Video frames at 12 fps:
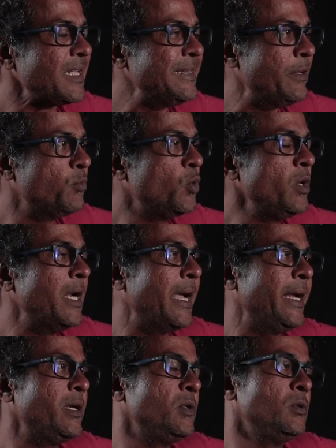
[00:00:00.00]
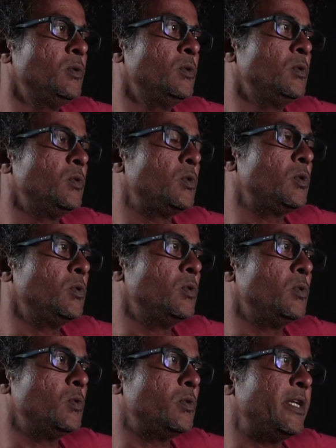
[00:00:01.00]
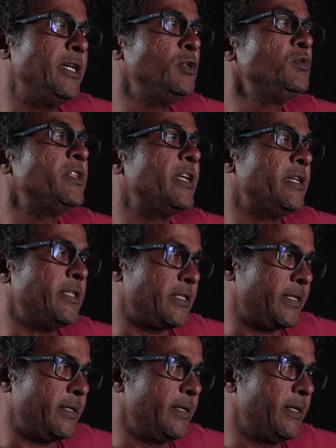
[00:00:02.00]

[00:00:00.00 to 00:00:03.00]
They would like to reduce their risk.